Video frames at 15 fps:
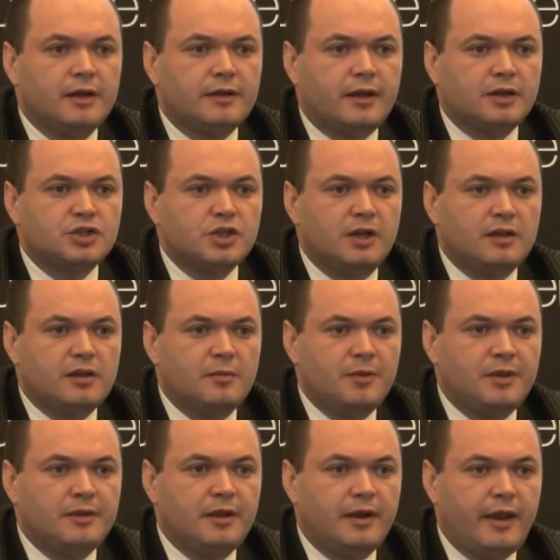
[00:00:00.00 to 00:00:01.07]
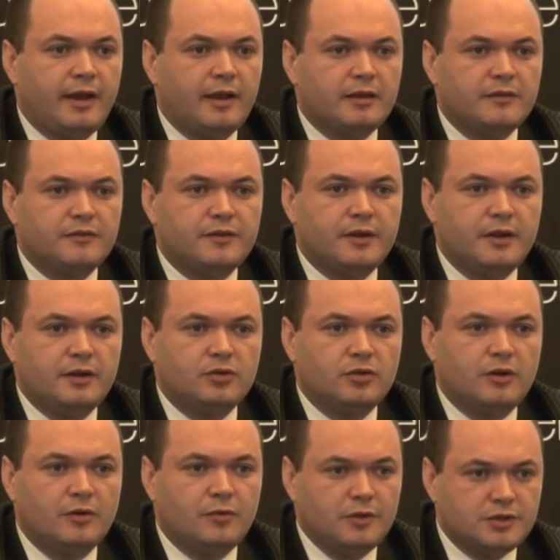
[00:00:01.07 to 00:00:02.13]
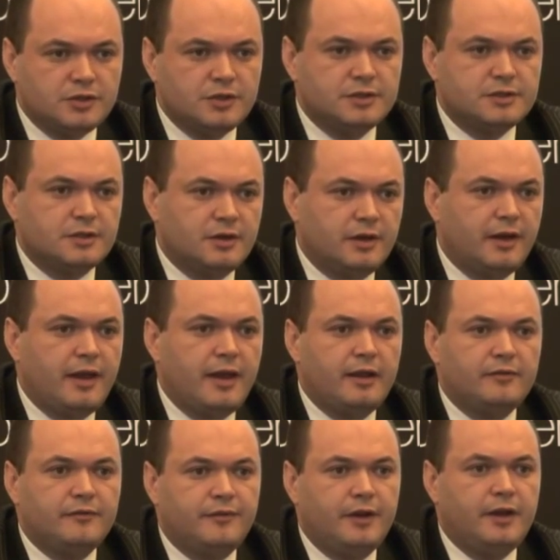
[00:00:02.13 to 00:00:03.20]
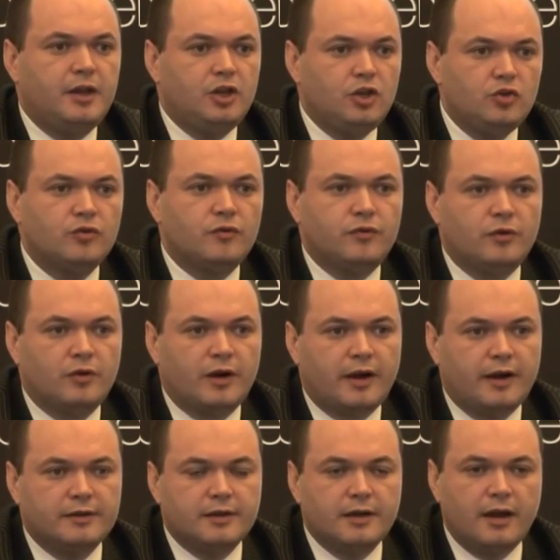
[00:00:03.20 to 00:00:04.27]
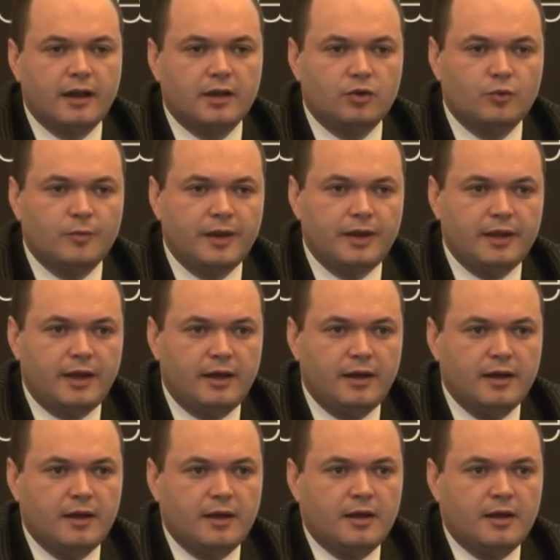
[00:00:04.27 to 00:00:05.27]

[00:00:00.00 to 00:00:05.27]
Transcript: touch a little bit the negative territory, which is, again, very new for a country like Romania,